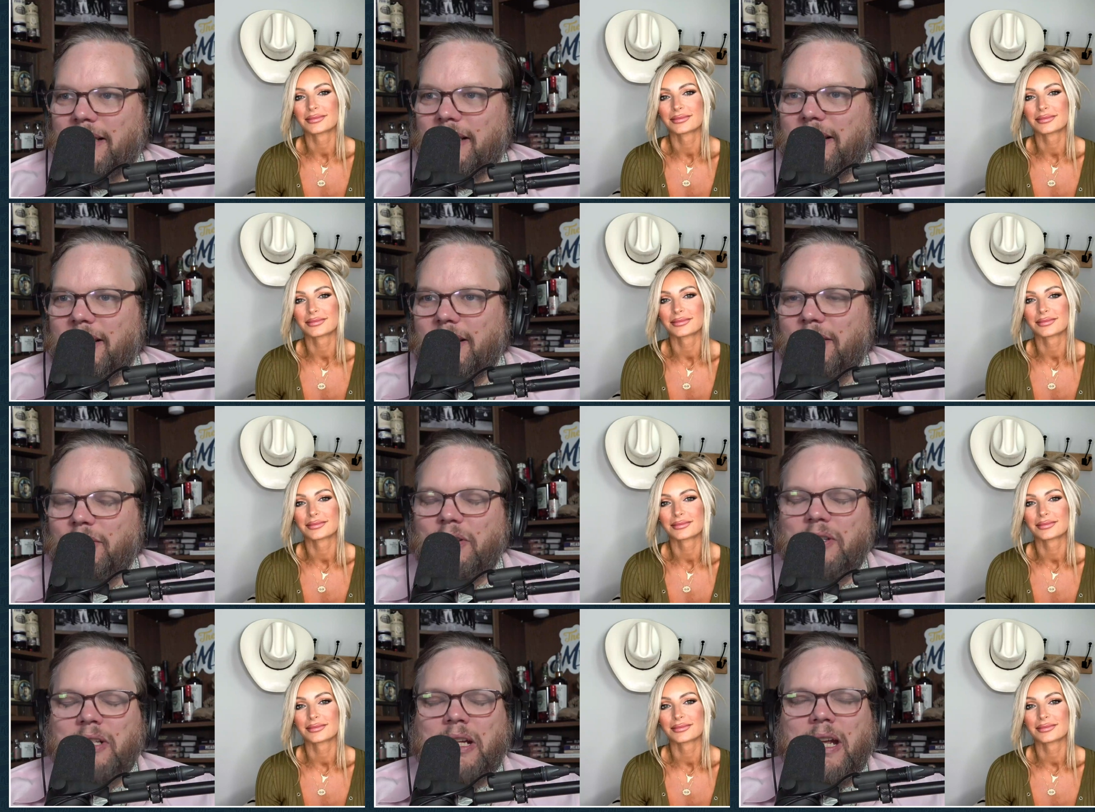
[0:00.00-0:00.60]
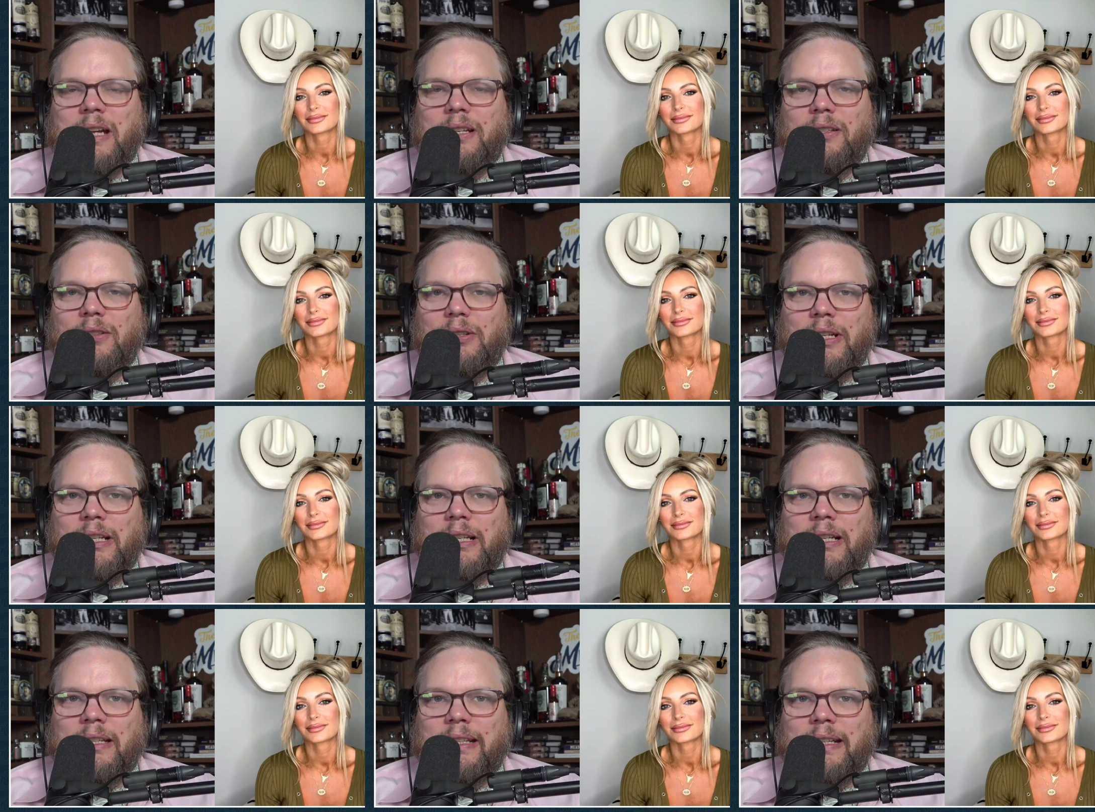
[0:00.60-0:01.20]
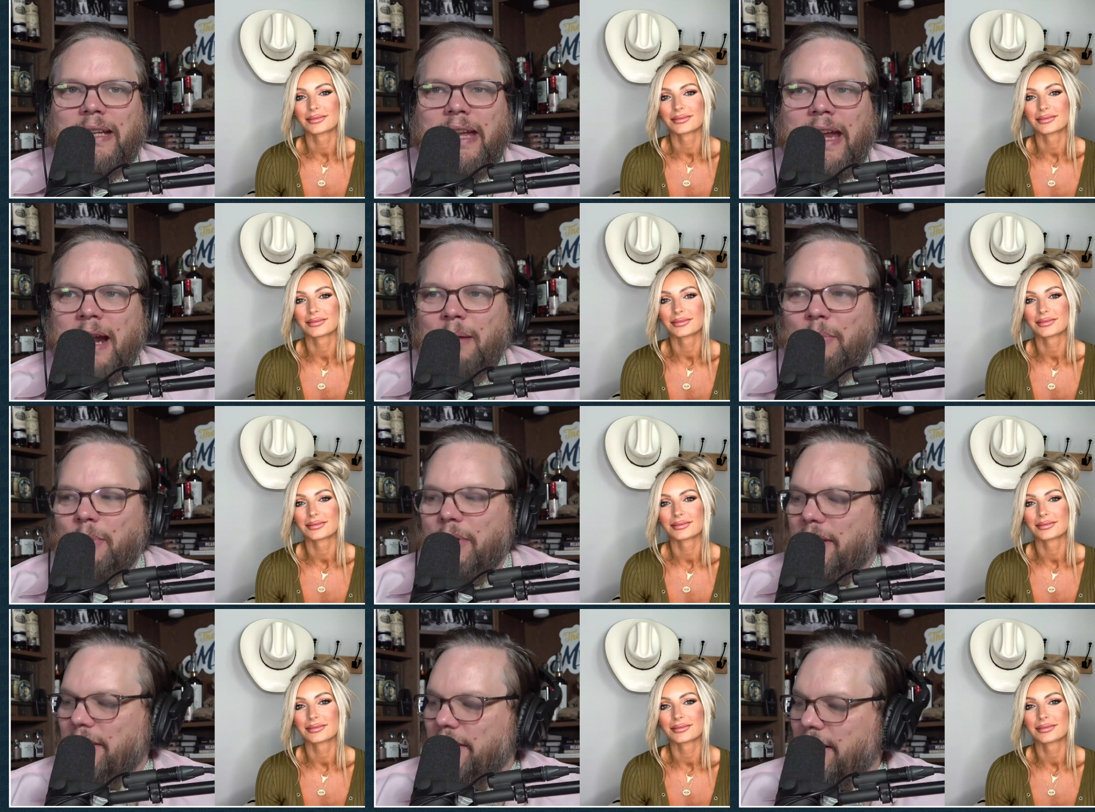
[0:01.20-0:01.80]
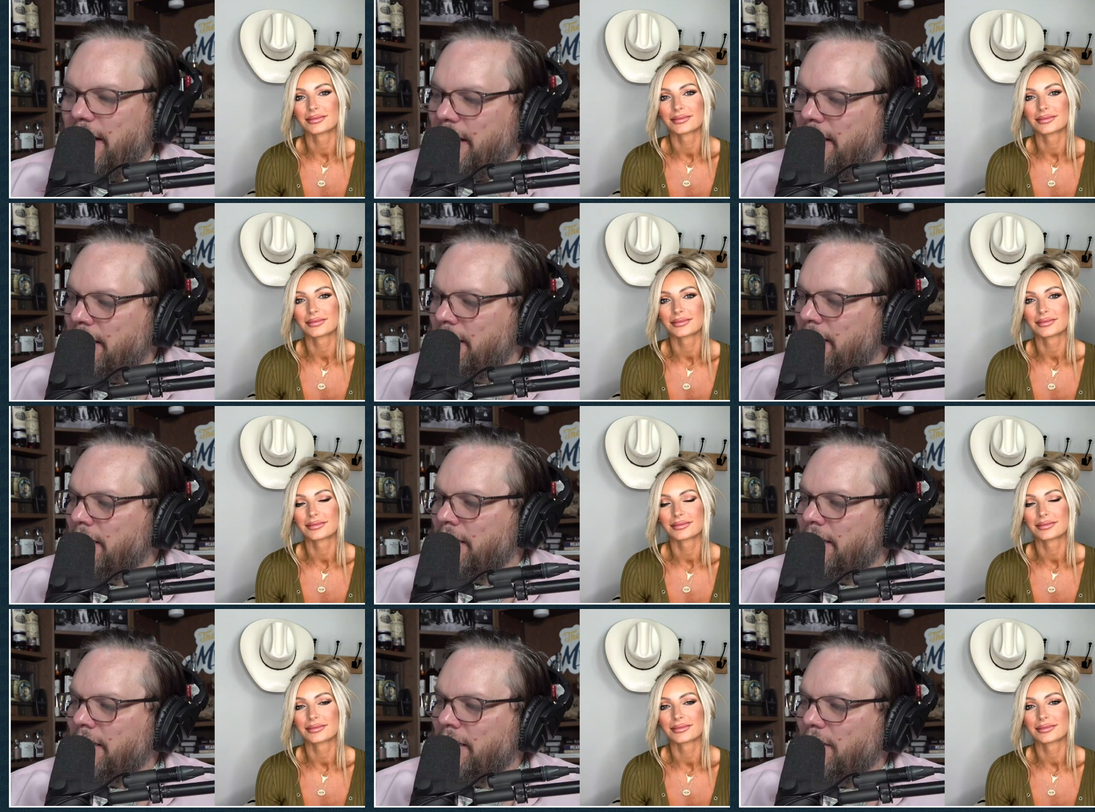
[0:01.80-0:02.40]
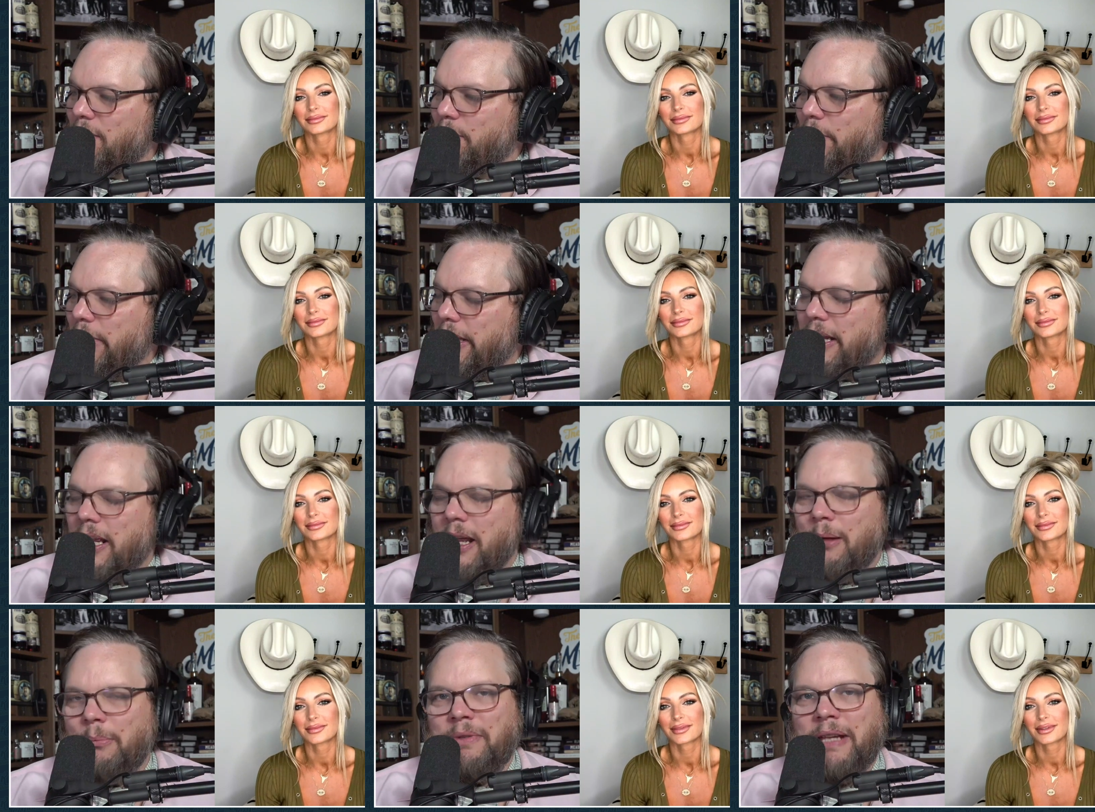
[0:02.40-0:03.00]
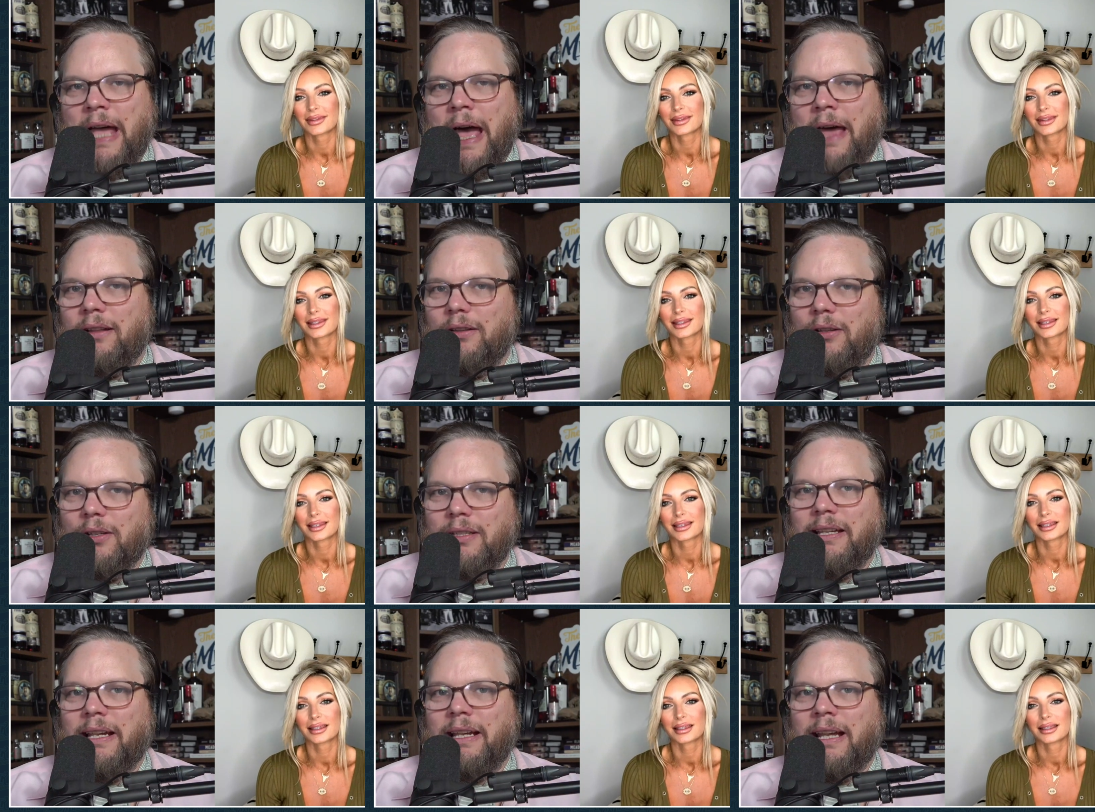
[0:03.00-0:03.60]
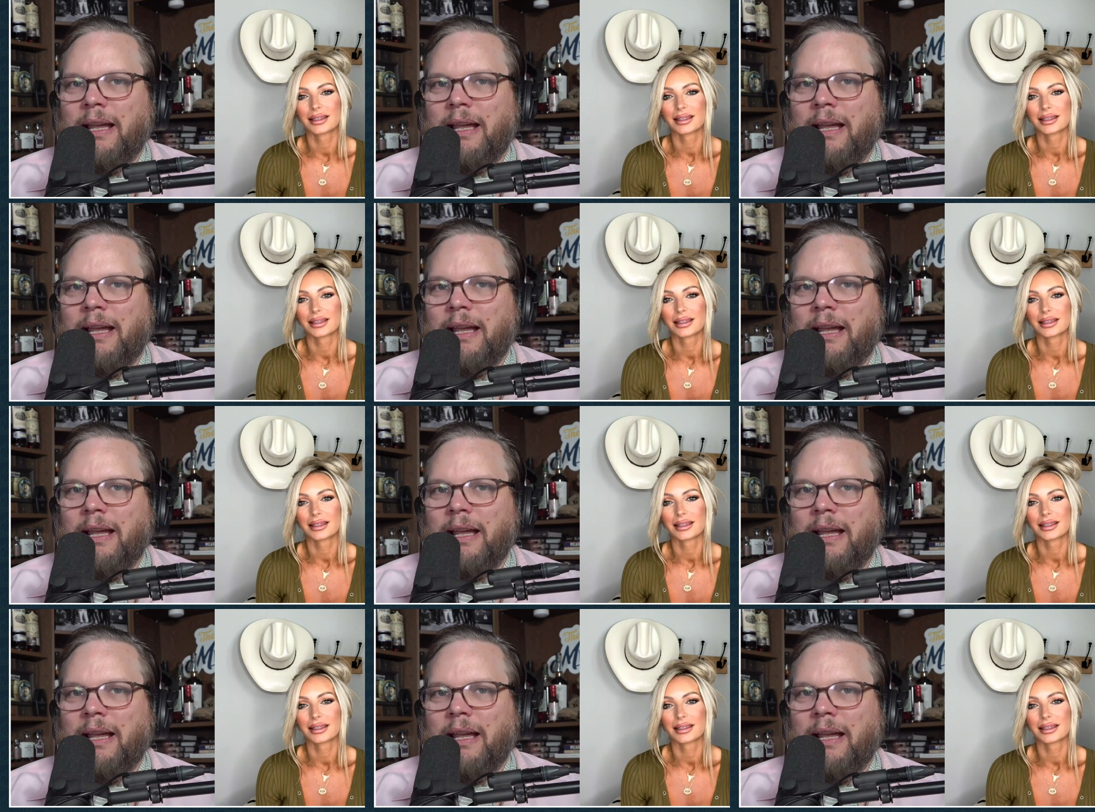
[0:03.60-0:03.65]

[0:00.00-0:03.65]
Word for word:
Speaker 1: You're just kind of looking at the camera, and then when it comes out, it looks like